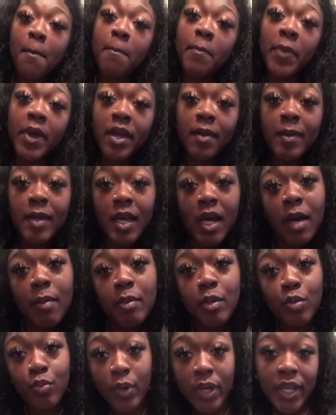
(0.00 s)
baby, I'll
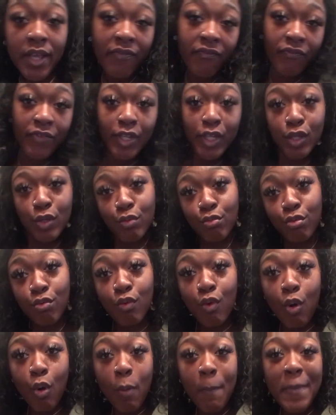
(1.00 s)
be waiting for you
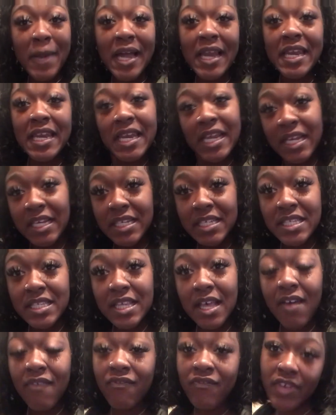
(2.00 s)
on my next
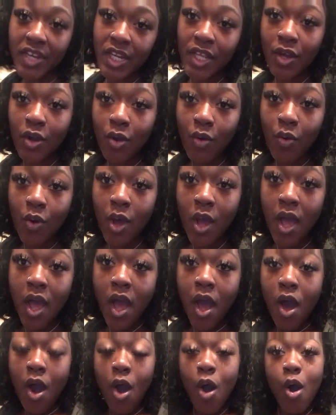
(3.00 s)
video.
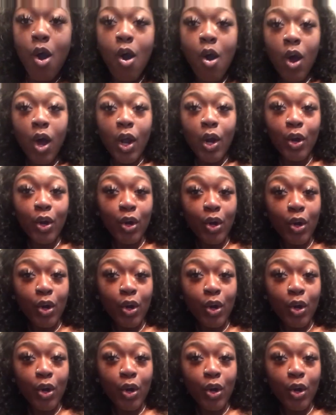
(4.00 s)
Okay.